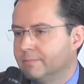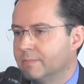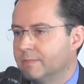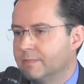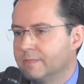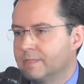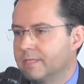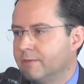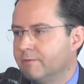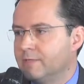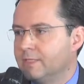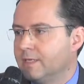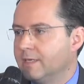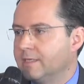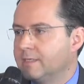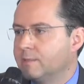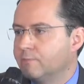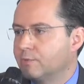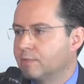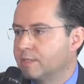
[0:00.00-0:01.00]

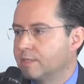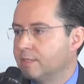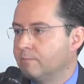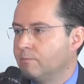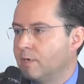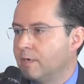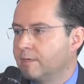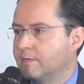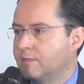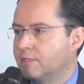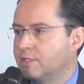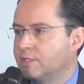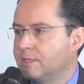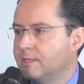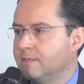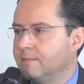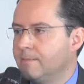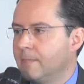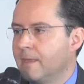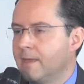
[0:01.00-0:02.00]
70-80% market
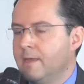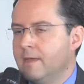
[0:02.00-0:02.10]
share,